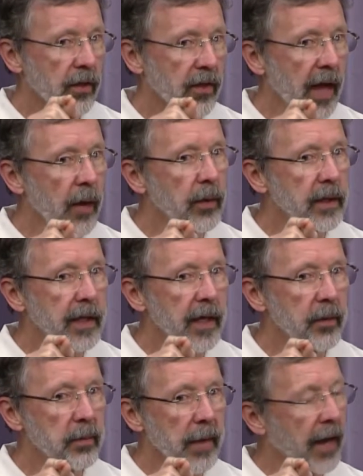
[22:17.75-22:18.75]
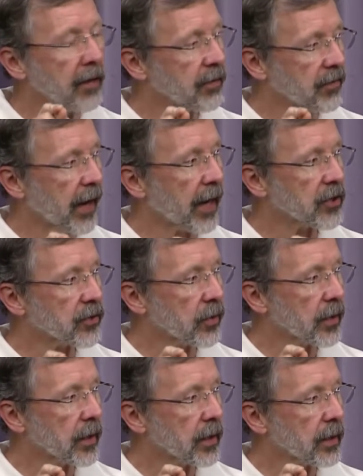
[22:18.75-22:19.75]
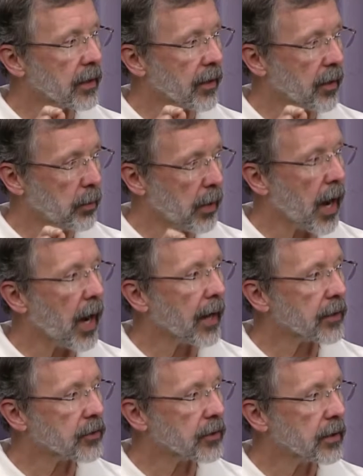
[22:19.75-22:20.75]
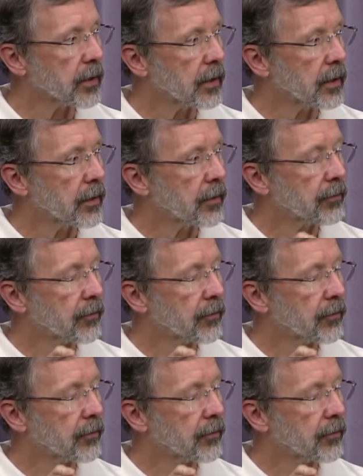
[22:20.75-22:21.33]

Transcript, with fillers: they would keep manufacturing the box uh-huh.